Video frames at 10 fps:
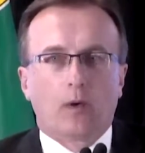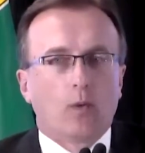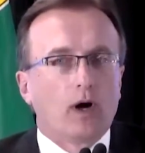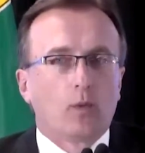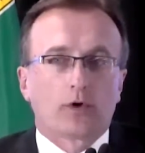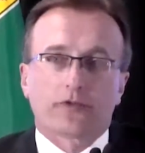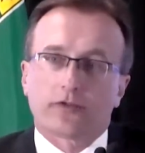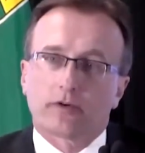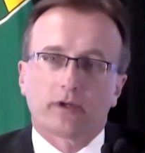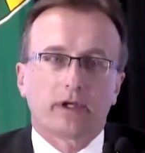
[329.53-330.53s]
And while we're
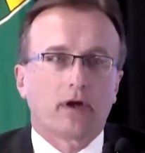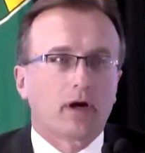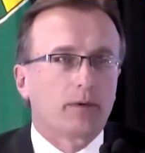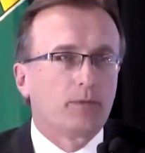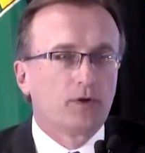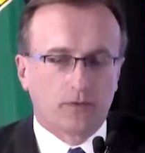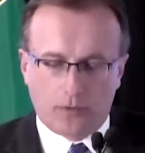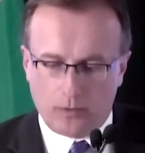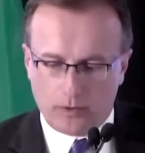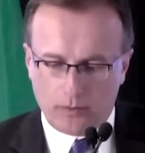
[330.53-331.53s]
certainly not immune
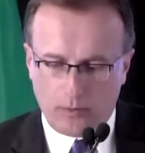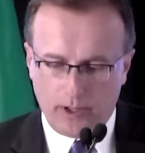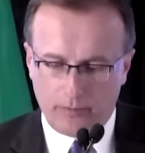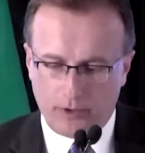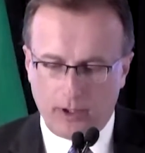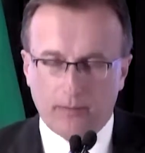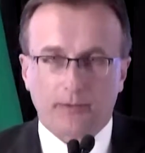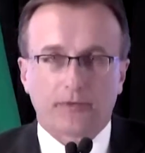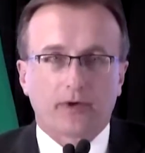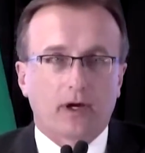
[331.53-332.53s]
to worldwide
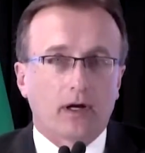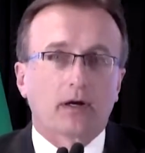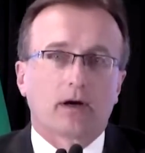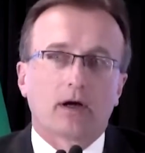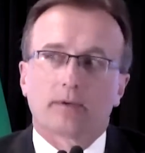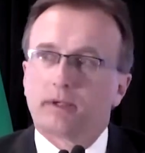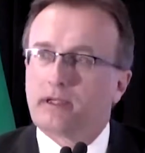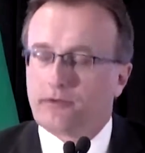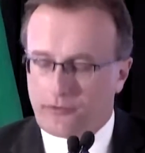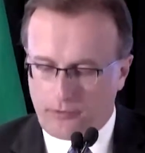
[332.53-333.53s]
problems, our
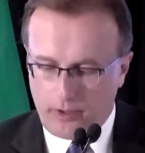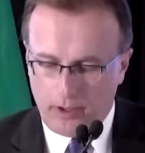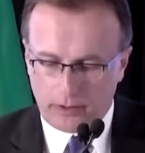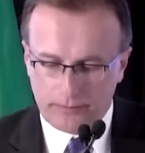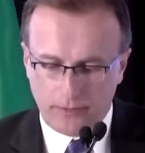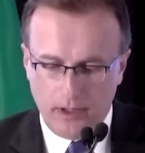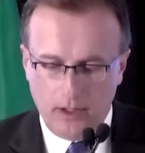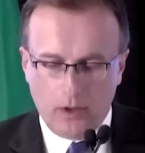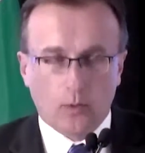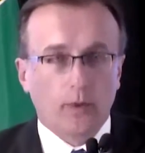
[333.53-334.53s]
economy is strong.
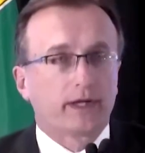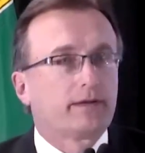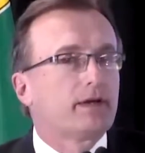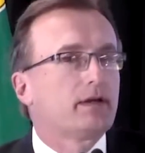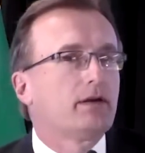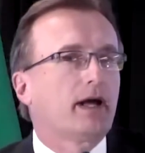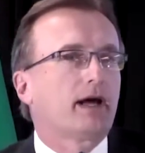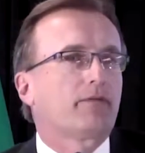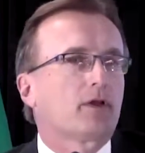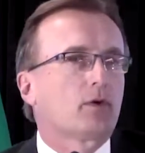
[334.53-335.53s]
We continue to
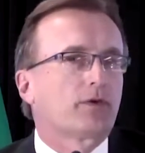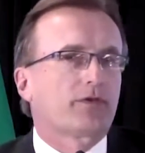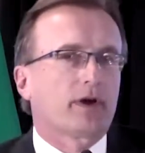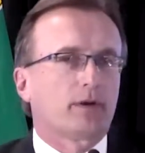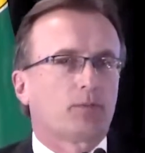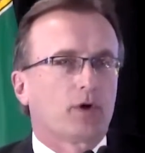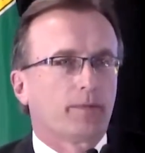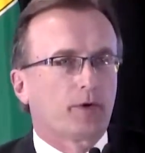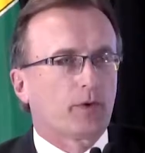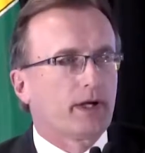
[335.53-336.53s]
have the lowest
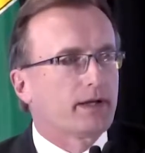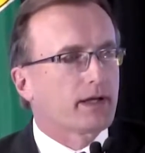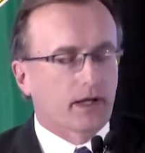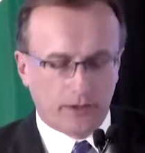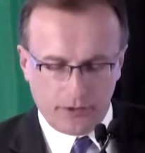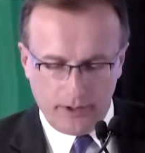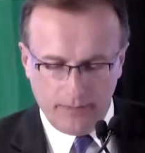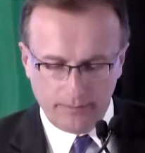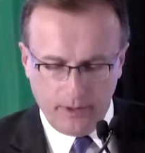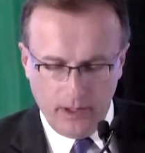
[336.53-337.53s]
unemployment rate in the
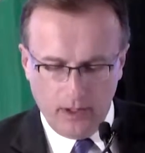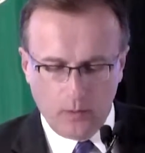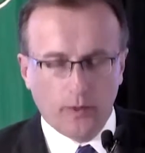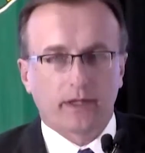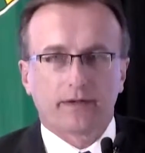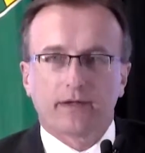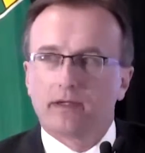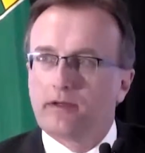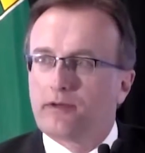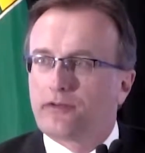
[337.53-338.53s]
country. We
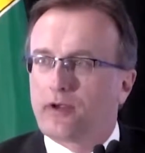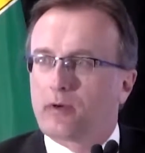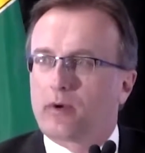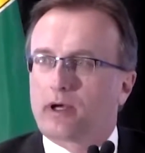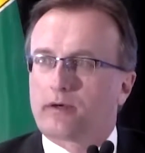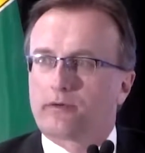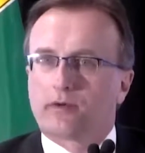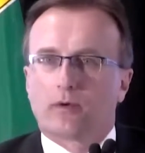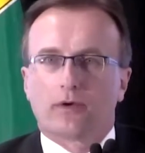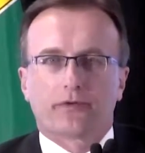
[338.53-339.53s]
continue to set records
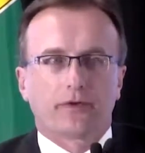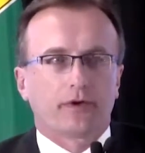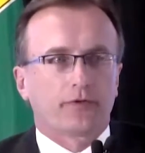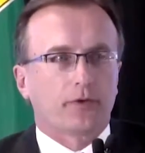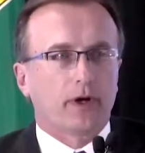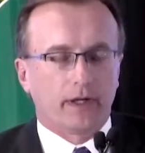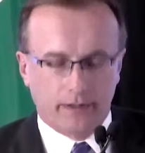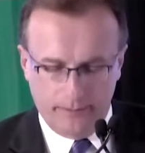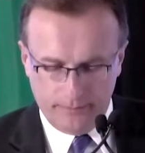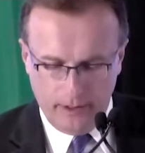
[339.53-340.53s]
in wholesale
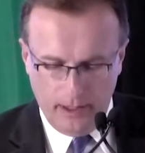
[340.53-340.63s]
trade.